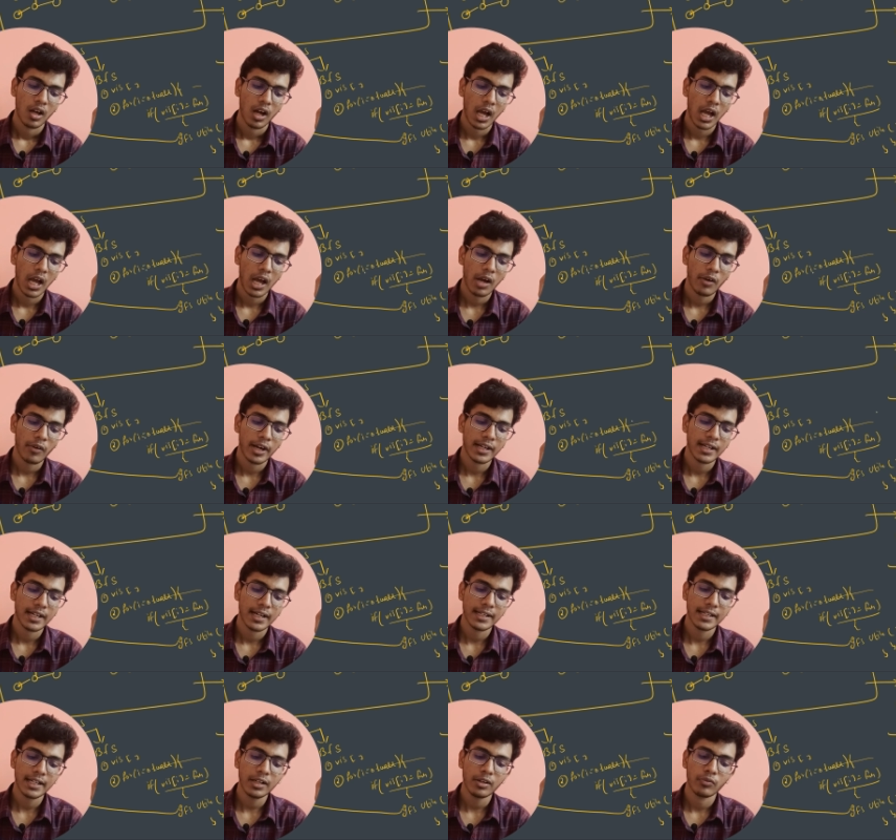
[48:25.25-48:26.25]
I have
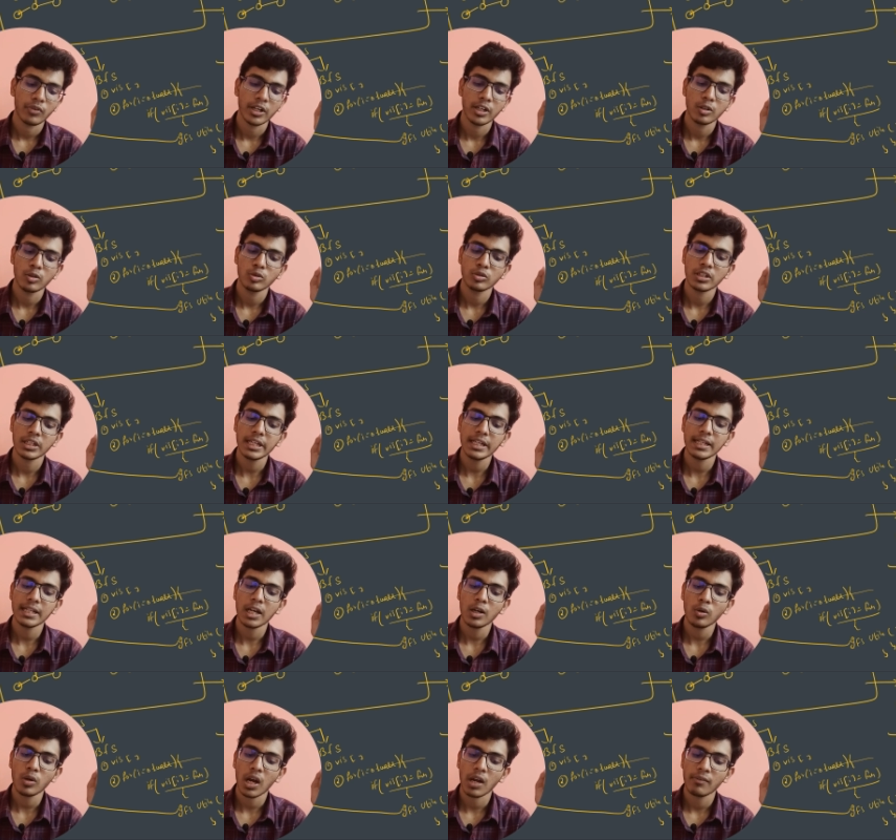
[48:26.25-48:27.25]
iterated 1, 2, 3.
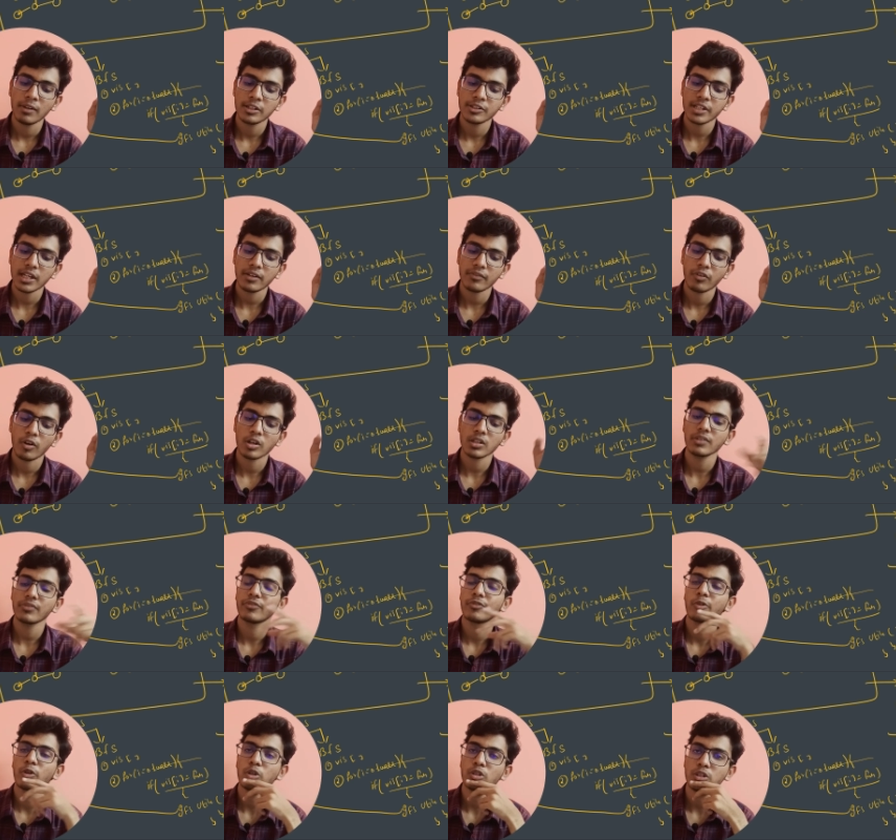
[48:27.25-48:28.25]
Now I will check for the
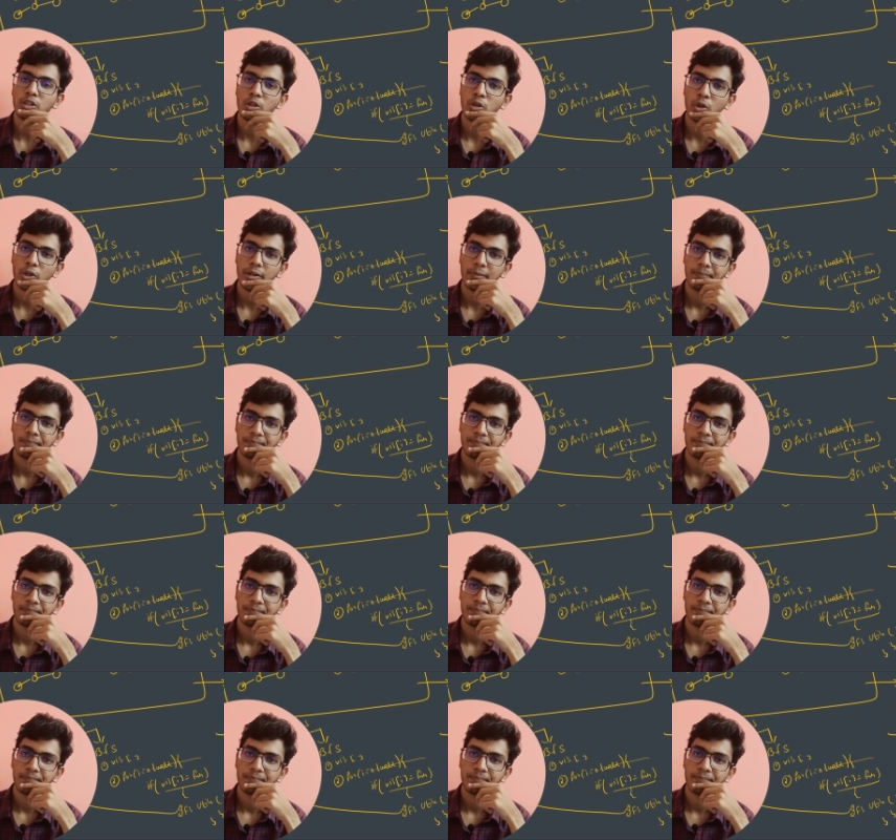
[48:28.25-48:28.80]
fourth node.